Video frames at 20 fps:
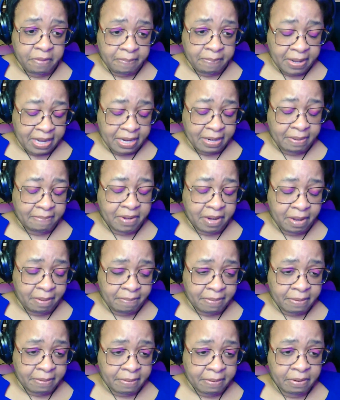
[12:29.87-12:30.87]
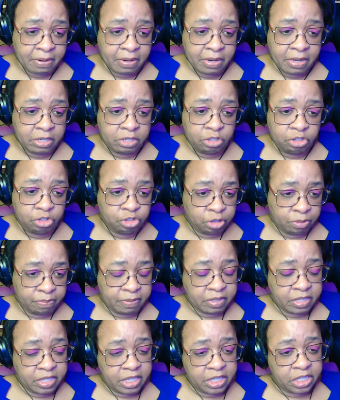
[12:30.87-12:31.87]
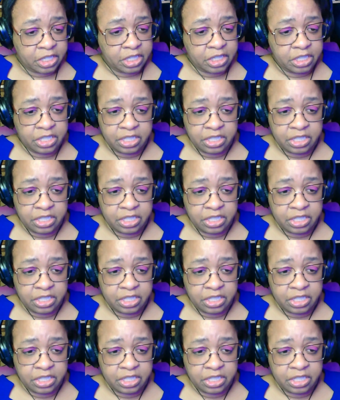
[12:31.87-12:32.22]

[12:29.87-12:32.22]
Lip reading: the bottom number triple digit.